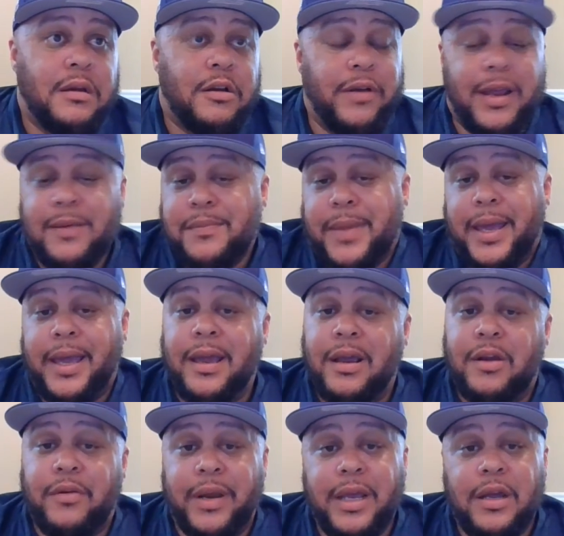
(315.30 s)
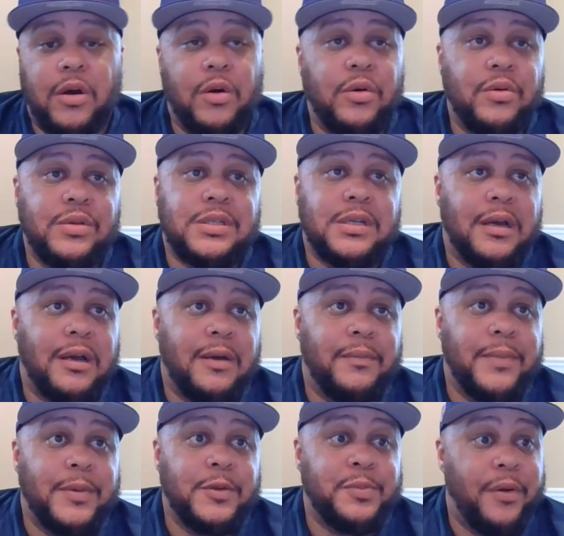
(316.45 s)
Great man, great coach.
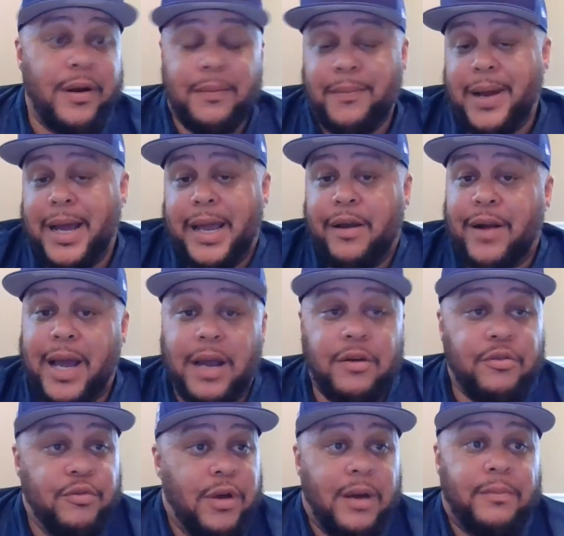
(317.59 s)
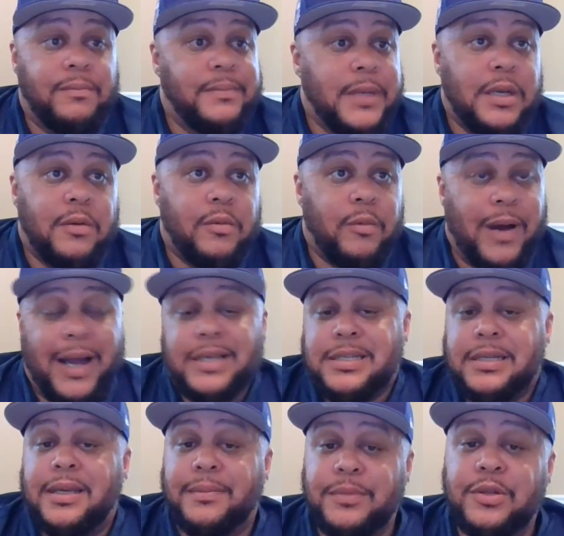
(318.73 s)
It was part of my era. I grew up
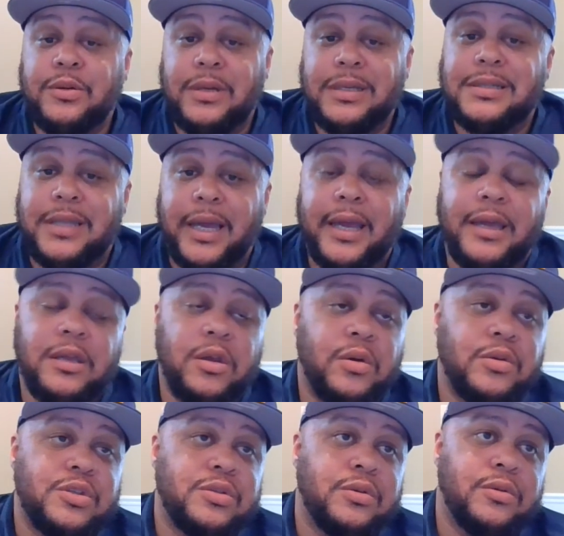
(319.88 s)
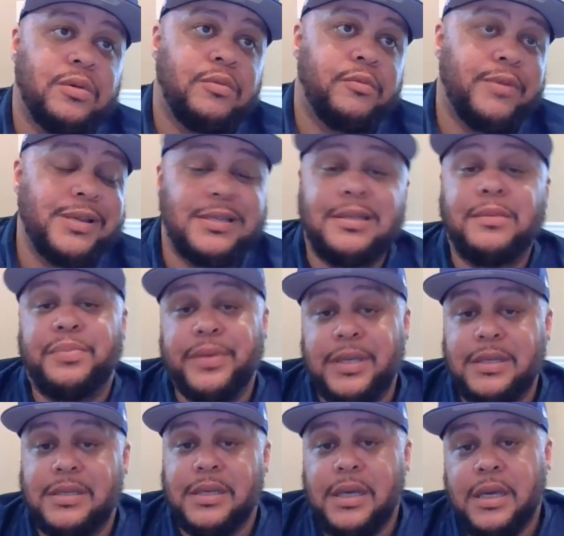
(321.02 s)
watching him do his thing, yo. So rest in
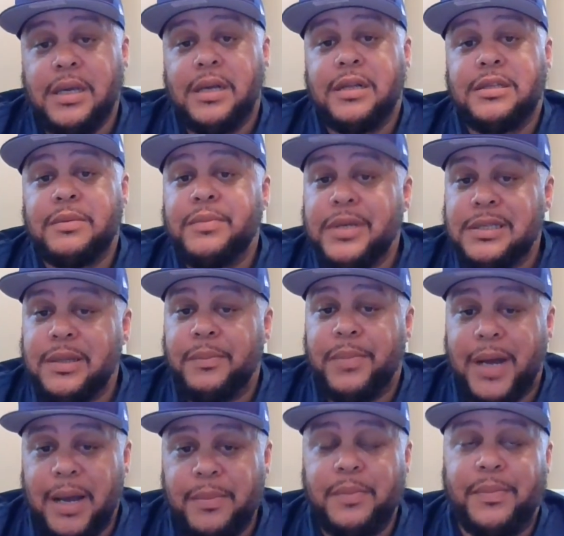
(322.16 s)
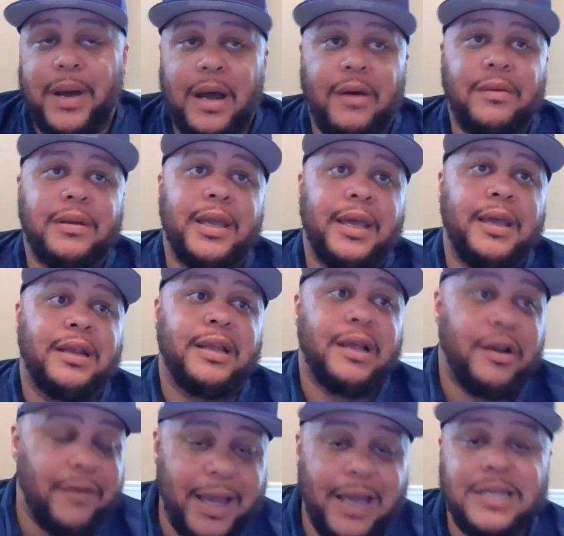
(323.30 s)
peace to Mr. Bobby Bowden, and
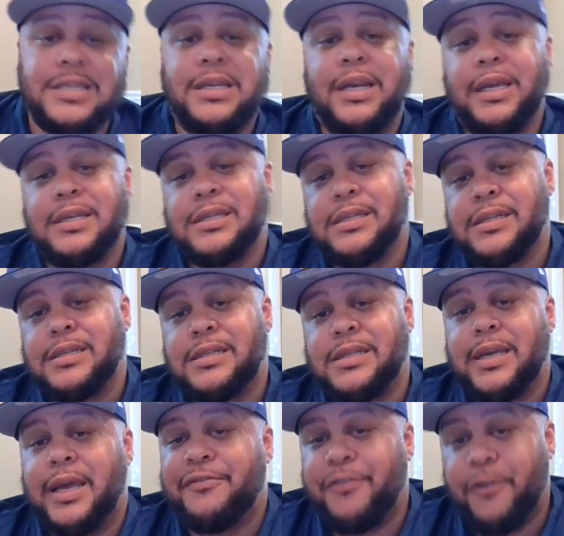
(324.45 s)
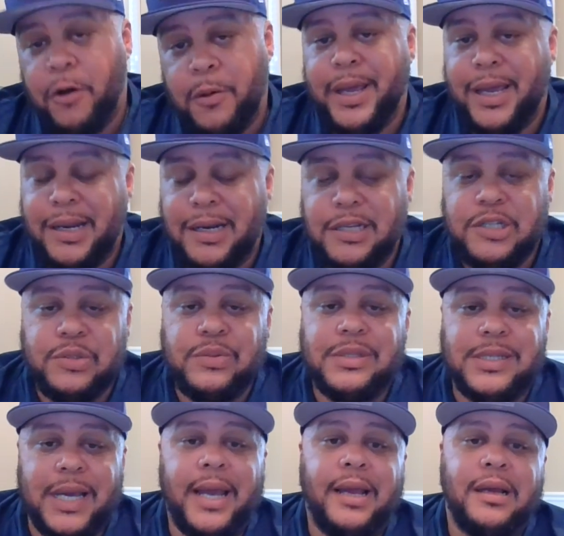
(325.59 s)
congratulations to former LSU
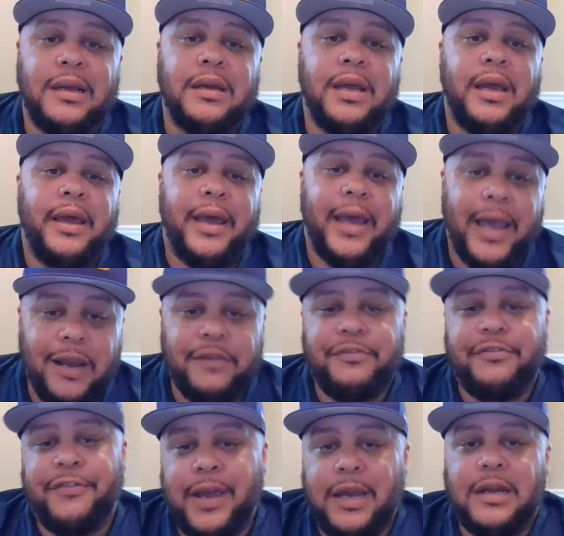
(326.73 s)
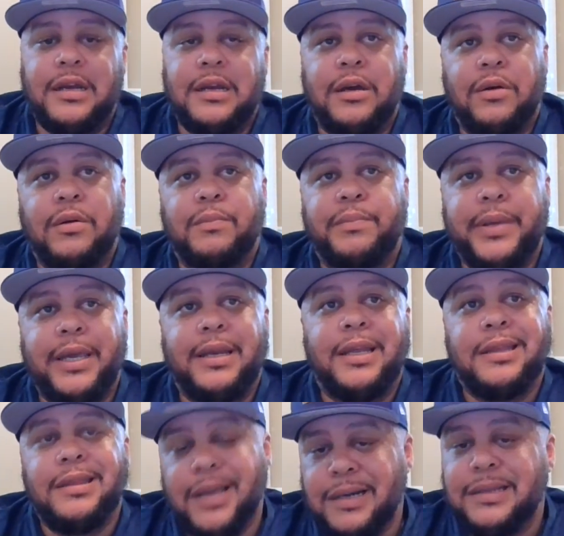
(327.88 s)
Tiger Alan Faneca on being
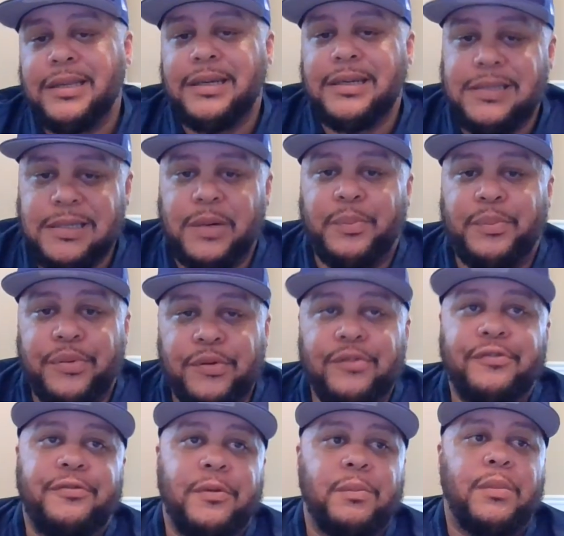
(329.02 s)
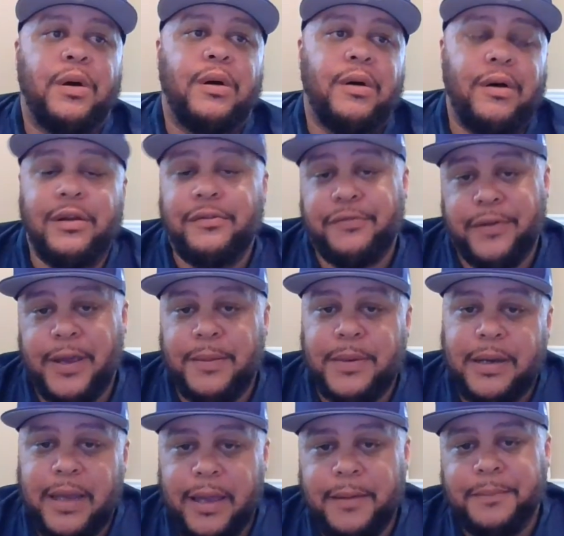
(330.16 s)
inducted into the Pro Football Hall of Fame
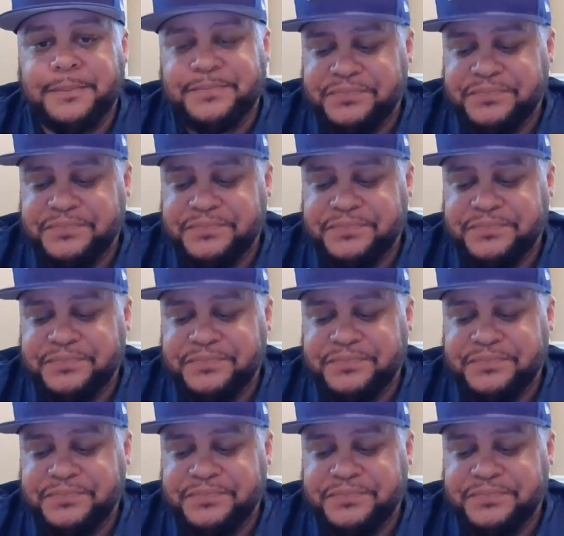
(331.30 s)
tonight.